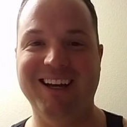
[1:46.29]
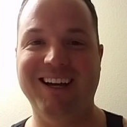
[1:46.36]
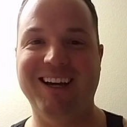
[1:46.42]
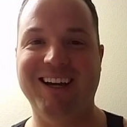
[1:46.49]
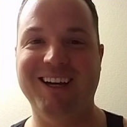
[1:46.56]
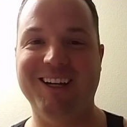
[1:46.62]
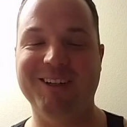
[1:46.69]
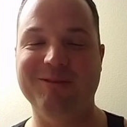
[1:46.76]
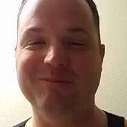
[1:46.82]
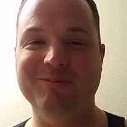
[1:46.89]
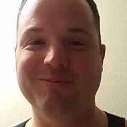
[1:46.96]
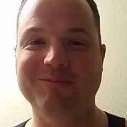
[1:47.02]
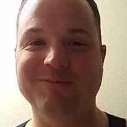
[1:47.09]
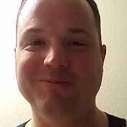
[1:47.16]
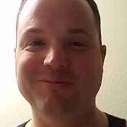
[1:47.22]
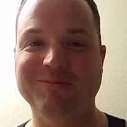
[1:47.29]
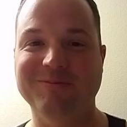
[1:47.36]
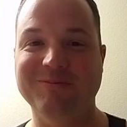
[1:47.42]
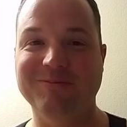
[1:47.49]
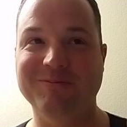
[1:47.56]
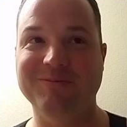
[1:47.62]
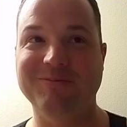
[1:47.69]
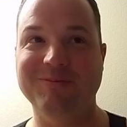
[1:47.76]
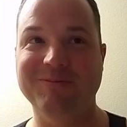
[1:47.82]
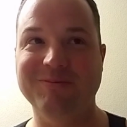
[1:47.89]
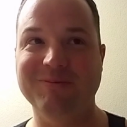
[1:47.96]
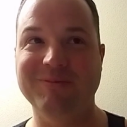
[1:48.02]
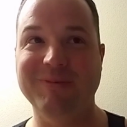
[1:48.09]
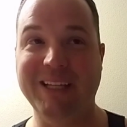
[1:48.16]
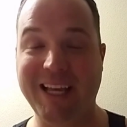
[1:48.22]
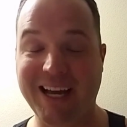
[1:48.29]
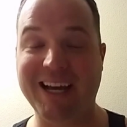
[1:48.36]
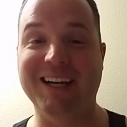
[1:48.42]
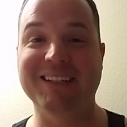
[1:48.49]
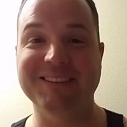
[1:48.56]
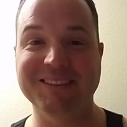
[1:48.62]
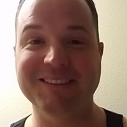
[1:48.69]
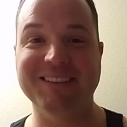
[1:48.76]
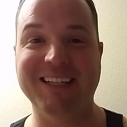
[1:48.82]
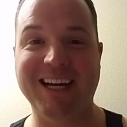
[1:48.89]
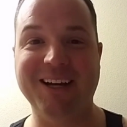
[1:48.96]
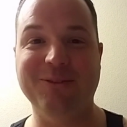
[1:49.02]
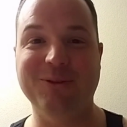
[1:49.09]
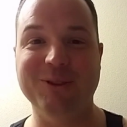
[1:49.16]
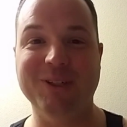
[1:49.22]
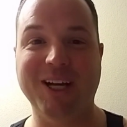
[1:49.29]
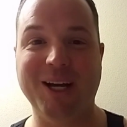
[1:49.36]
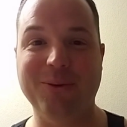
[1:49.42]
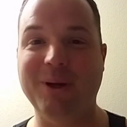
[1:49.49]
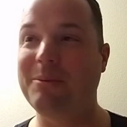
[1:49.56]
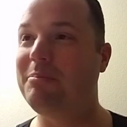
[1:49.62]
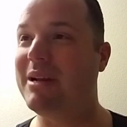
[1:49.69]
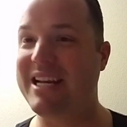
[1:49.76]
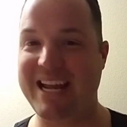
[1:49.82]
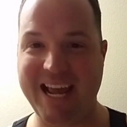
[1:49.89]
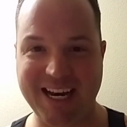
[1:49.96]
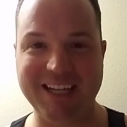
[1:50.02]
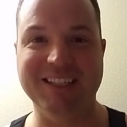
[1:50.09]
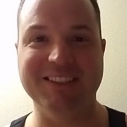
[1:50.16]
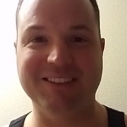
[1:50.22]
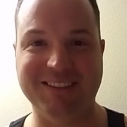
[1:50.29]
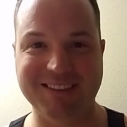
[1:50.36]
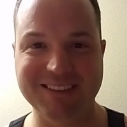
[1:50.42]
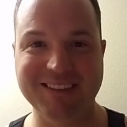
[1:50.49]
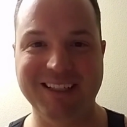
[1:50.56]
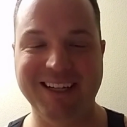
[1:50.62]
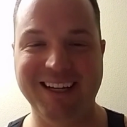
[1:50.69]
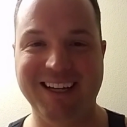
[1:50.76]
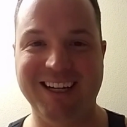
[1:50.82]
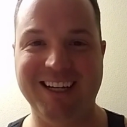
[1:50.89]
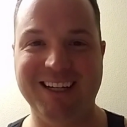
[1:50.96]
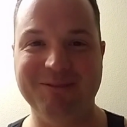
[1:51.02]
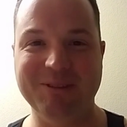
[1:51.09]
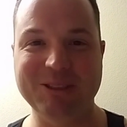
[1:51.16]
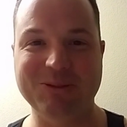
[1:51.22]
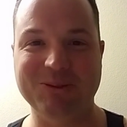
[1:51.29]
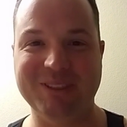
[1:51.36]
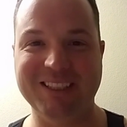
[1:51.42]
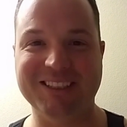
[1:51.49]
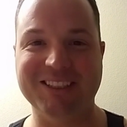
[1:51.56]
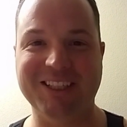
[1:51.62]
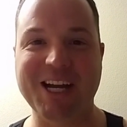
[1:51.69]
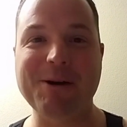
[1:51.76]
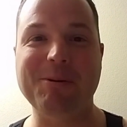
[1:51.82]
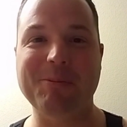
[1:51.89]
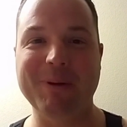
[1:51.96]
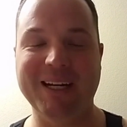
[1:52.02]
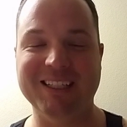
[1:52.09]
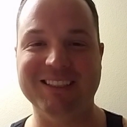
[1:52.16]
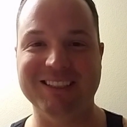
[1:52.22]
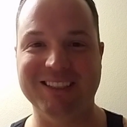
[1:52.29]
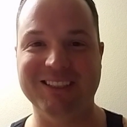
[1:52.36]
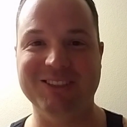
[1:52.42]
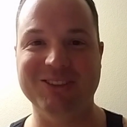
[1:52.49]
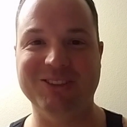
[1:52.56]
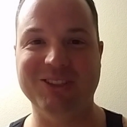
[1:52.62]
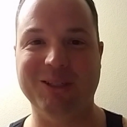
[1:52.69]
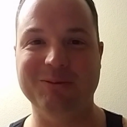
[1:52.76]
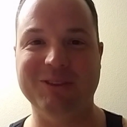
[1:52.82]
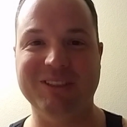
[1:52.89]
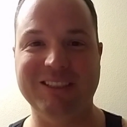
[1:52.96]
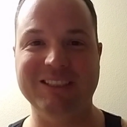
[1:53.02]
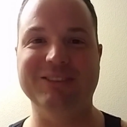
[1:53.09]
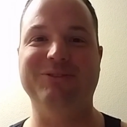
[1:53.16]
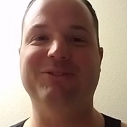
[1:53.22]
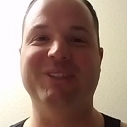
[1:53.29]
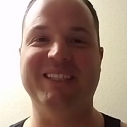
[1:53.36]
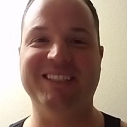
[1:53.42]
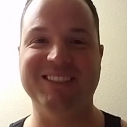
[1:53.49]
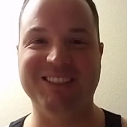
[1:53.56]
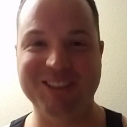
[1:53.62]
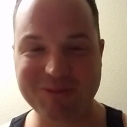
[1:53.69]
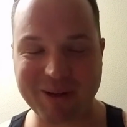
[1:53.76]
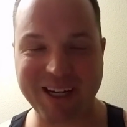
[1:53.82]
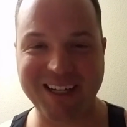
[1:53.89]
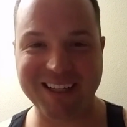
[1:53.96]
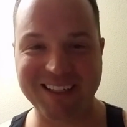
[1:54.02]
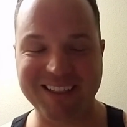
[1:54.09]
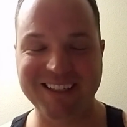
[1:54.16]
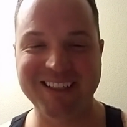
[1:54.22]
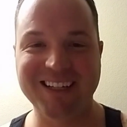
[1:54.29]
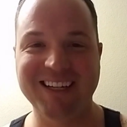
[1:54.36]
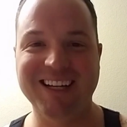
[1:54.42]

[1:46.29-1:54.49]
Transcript: Um, yeah, I, I went bananas. Um, this was just a couple minutes ago, so I'm still freaking smiling.